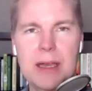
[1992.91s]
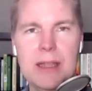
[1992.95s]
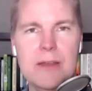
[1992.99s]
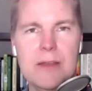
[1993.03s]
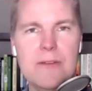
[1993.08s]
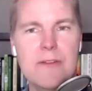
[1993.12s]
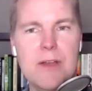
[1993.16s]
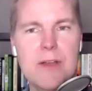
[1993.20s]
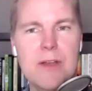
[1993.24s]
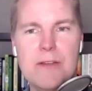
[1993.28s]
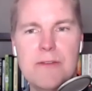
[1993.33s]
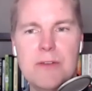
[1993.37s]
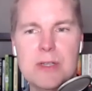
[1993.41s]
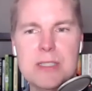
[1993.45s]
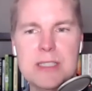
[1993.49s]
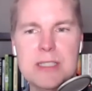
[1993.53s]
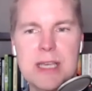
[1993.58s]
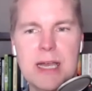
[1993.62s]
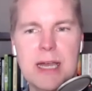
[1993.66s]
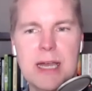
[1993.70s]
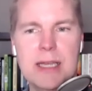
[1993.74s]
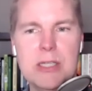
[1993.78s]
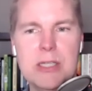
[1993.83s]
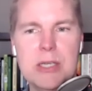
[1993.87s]
The very first
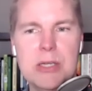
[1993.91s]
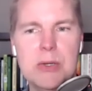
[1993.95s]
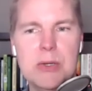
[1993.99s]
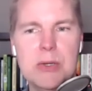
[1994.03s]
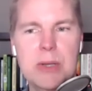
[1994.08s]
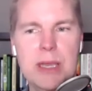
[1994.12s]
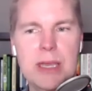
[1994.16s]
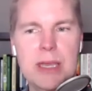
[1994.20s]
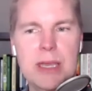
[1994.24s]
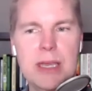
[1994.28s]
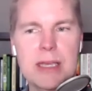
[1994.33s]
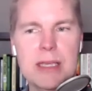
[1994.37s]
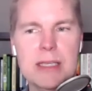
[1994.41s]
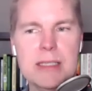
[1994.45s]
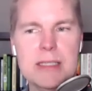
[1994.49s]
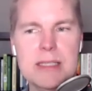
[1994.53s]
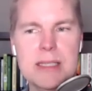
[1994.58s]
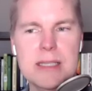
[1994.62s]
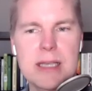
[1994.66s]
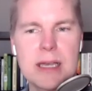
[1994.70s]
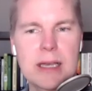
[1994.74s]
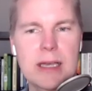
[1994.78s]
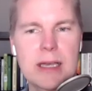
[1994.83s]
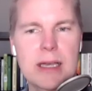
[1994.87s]
thing I do
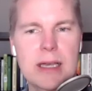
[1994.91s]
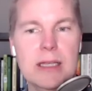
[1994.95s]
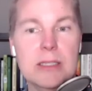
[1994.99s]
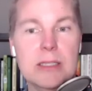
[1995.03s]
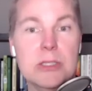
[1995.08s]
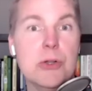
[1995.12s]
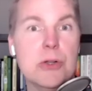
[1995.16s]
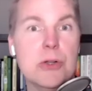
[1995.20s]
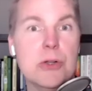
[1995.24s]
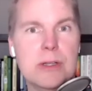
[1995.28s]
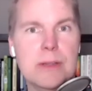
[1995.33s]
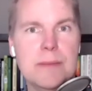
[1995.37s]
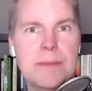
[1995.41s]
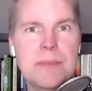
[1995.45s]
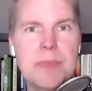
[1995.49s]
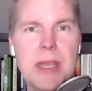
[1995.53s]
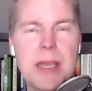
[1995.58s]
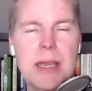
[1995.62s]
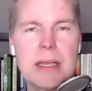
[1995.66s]
is journal.